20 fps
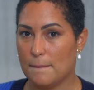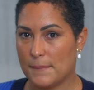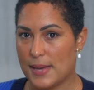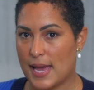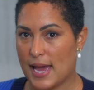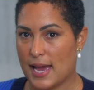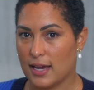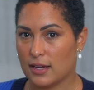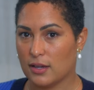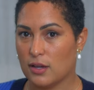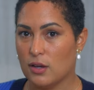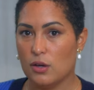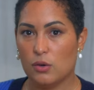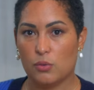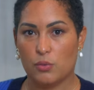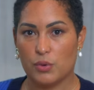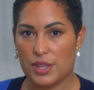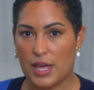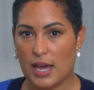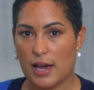bag
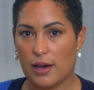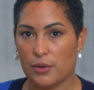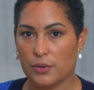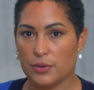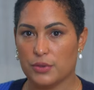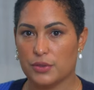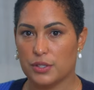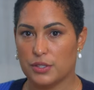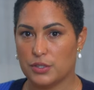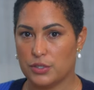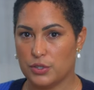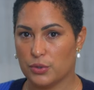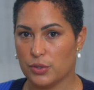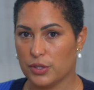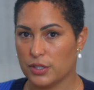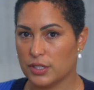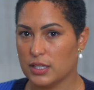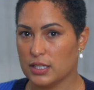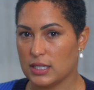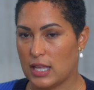without the
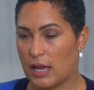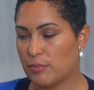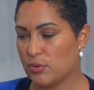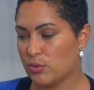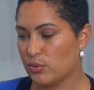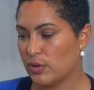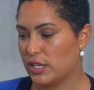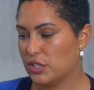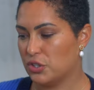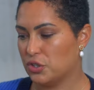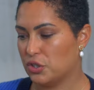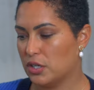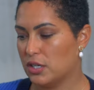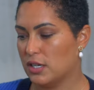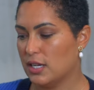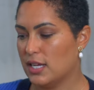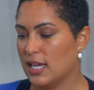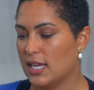Dior collaboration.